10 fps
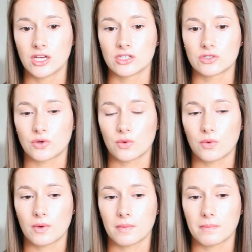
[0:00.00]

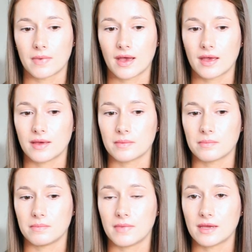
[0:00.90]
So my
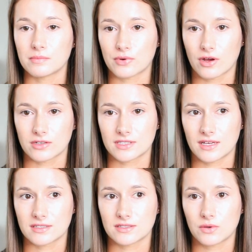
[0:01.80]
main
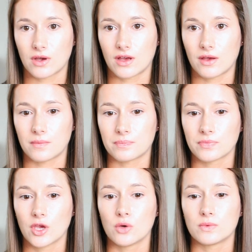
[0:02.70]
process um,
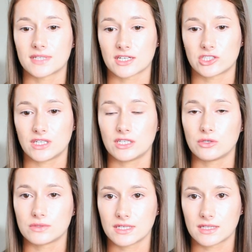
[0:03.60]
was actually
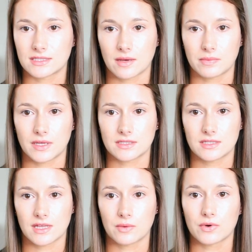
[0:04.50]
using the
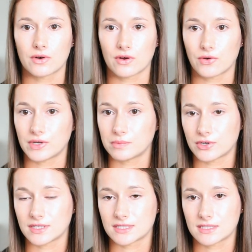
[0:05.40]
templates that were already
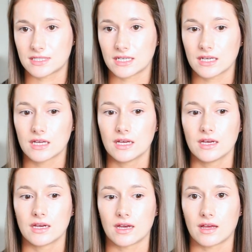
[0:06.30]
pre-existing
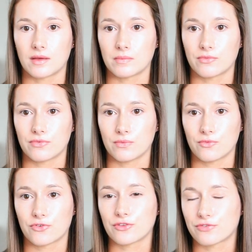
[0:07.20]
um,
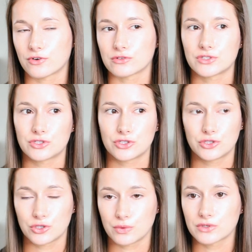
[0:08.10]
for the first
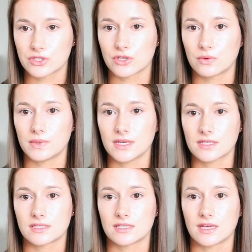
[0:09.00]
two or so
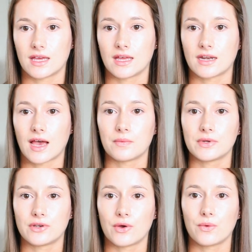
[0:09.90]
weeks, and I
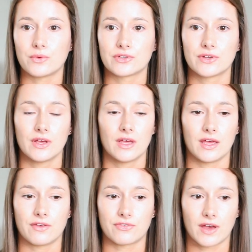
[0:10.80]
would note
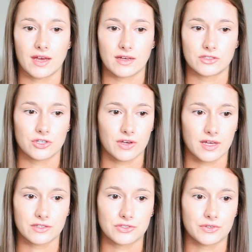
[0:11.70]
if I took a
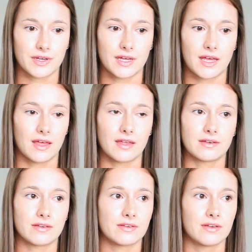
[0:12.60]
history and